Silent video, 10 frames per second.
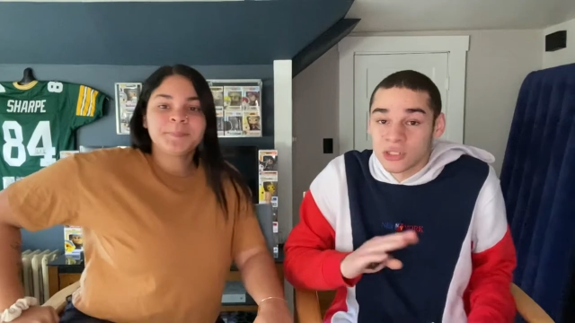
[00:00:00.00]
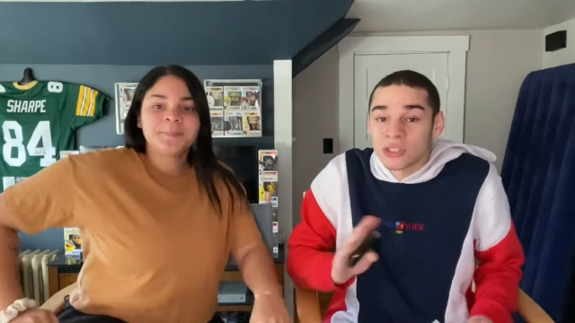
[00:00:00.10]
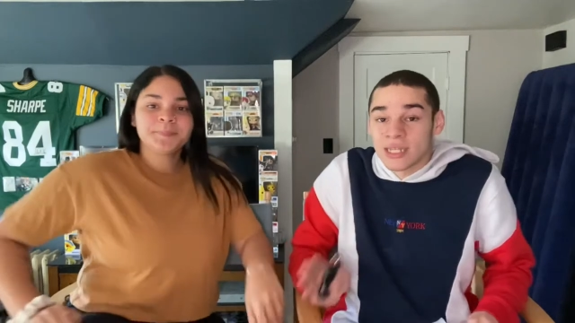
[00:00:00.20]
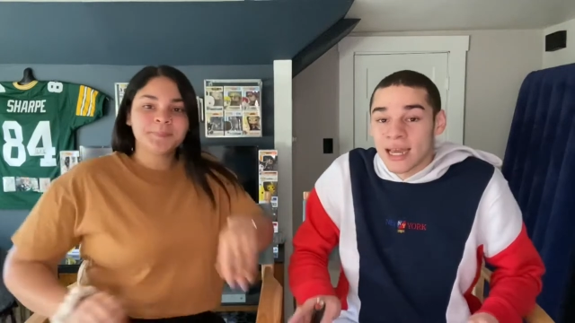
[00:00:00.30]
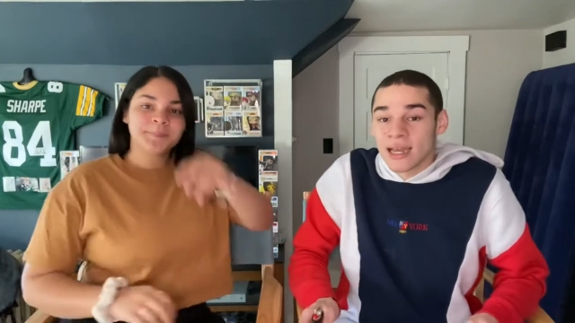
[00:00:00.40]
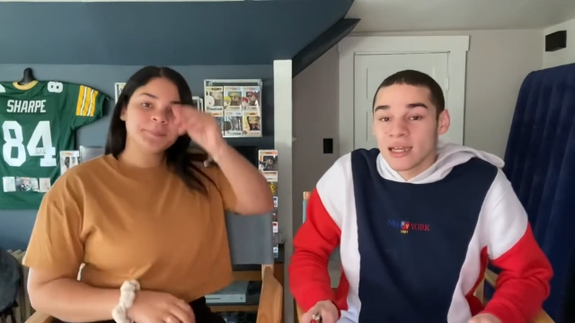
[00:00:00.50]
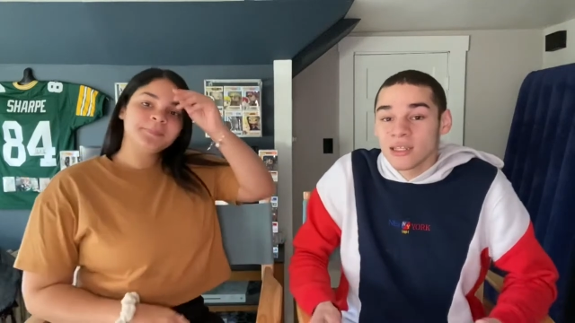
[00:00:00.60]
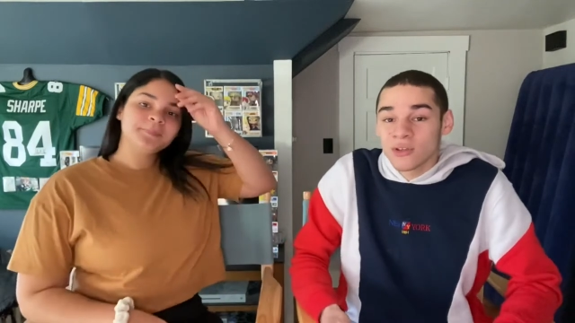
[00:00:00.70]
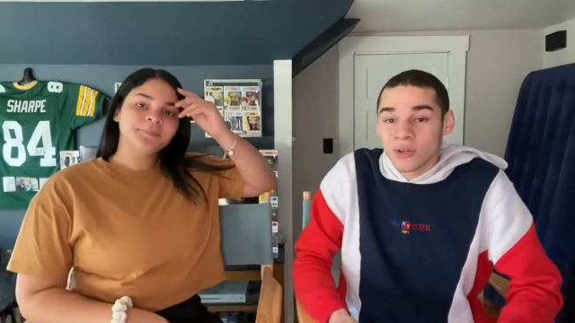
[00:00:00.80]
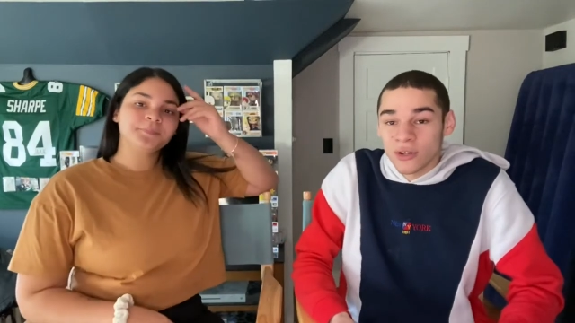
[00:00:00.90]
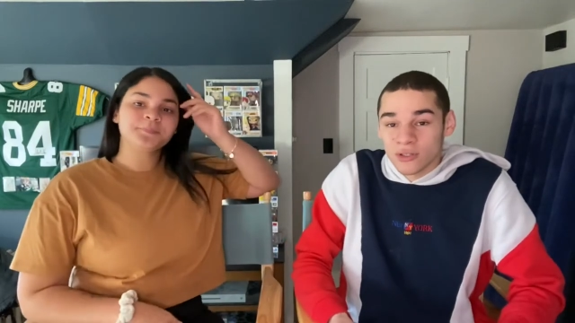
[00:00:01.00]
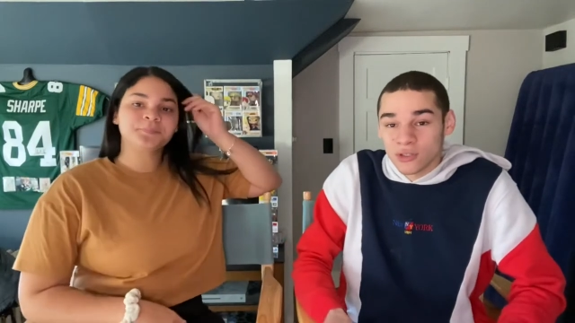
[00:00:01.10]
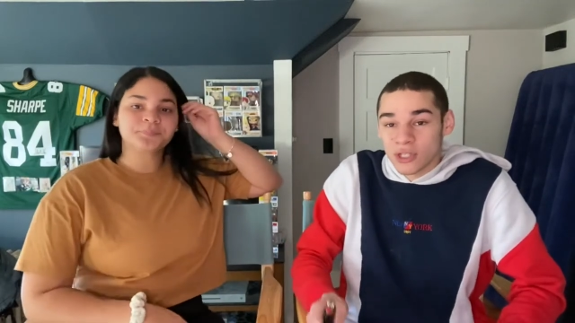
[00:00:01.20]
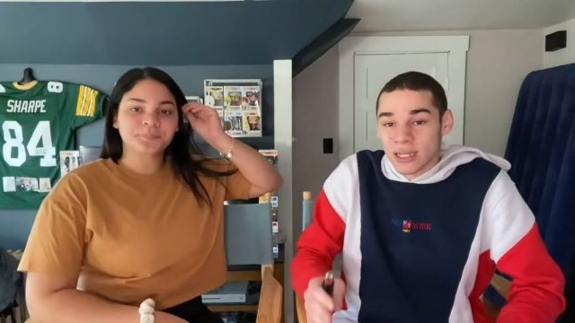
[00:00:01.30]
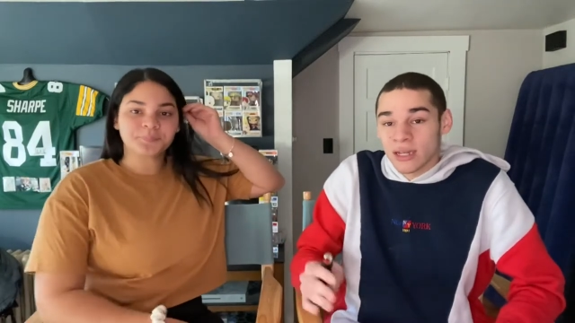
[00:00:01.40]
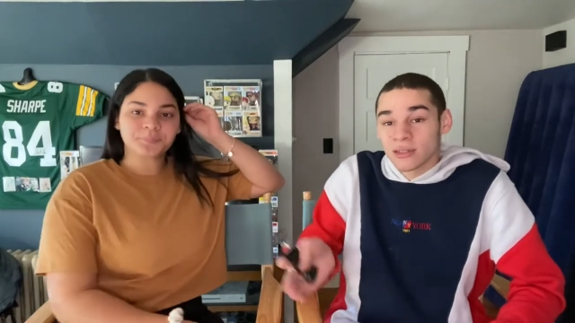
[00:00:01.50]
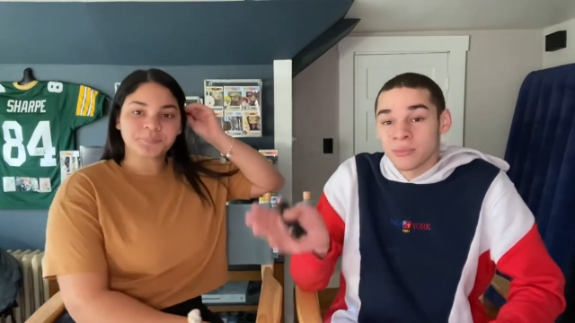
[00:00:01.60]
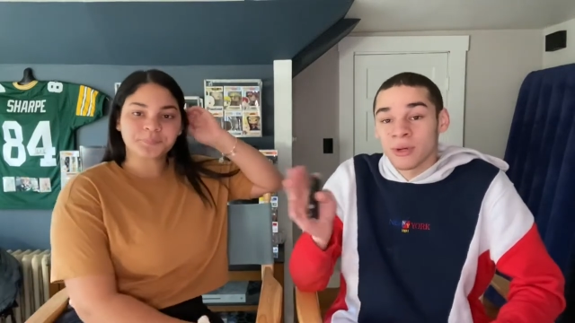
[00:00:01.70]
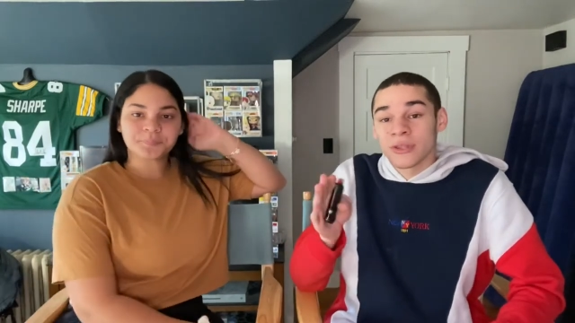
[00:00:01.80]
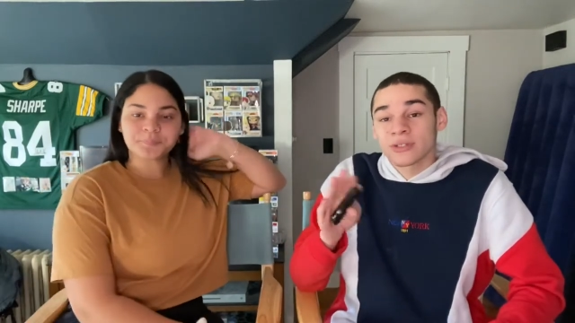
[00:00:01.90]
Speaker 1: tag. You can also check out the
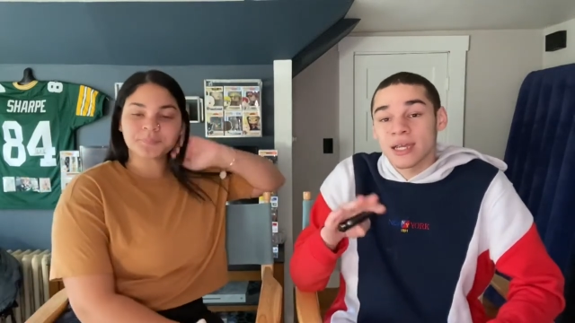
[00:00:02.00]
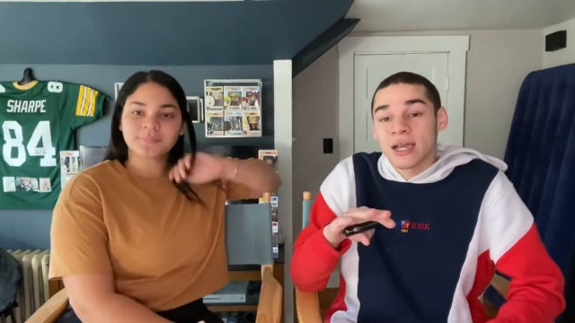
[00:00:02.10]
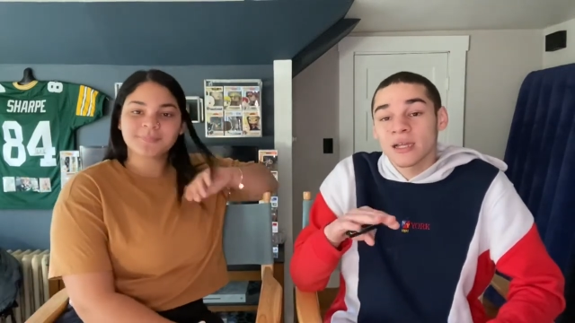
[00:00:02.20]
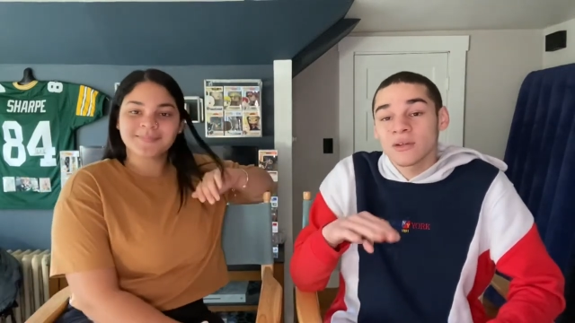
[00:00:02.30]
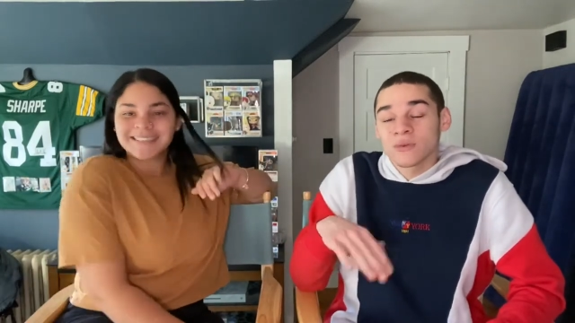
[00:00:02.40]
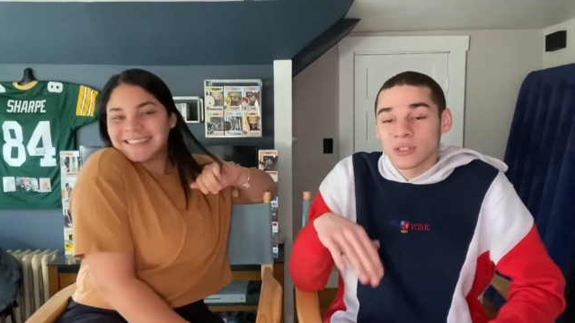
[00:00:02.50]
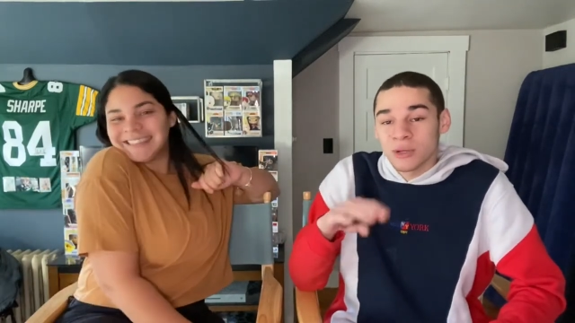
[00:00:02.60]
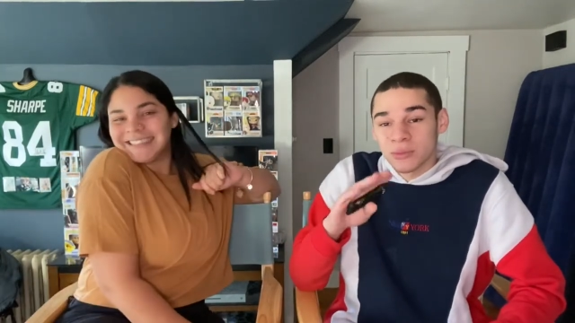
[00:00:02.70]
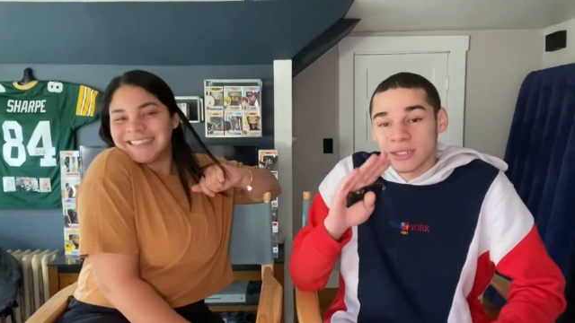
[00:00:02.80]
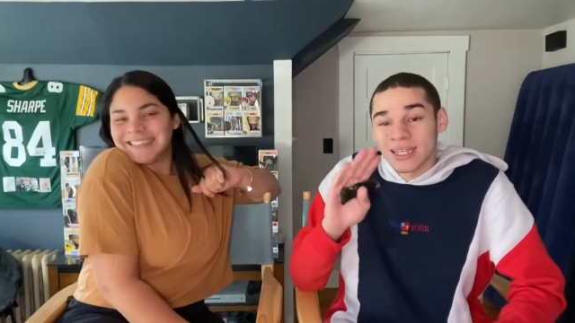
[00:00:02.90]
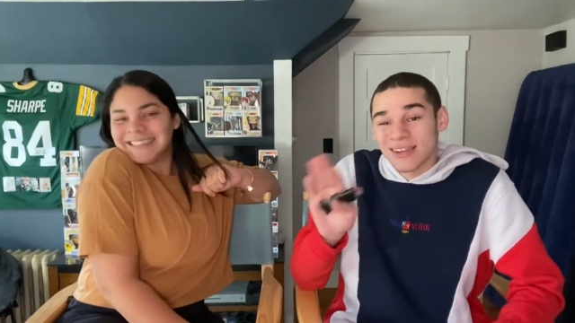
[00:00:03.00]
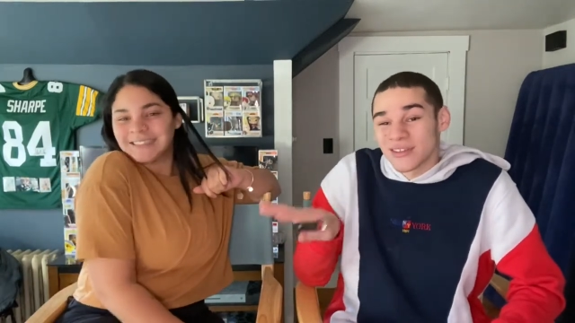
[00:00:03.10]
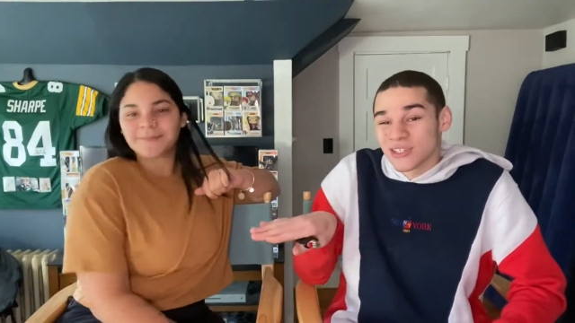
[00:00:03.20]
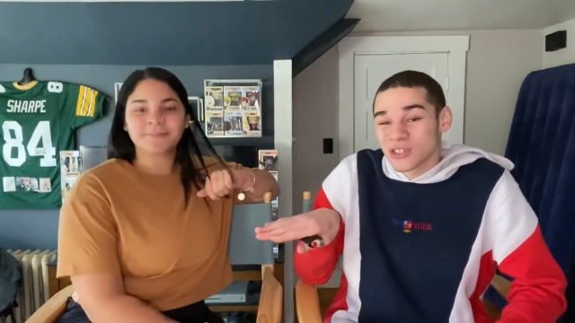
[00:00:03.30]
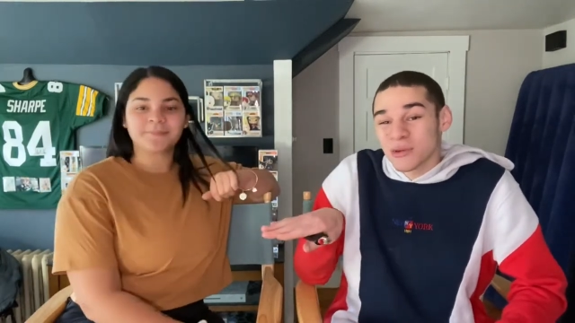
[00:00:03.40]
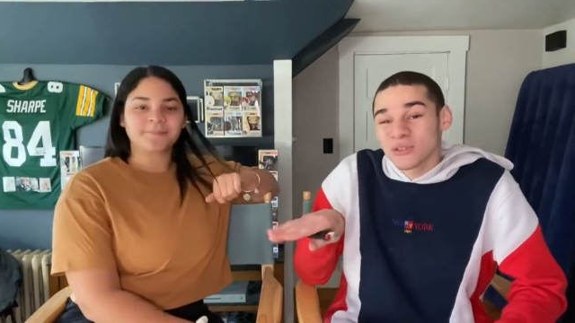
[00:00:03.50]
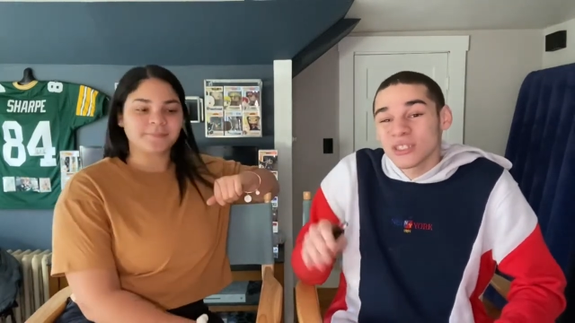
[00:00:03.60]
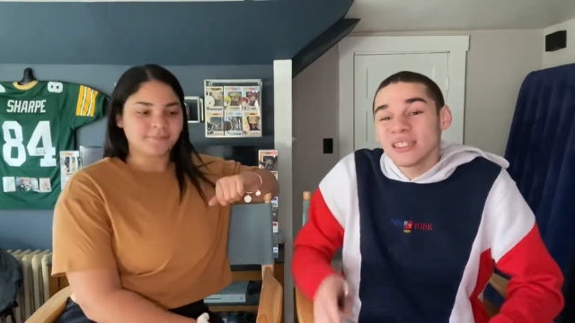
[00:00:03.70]
brother tag, which I'll put down in the description,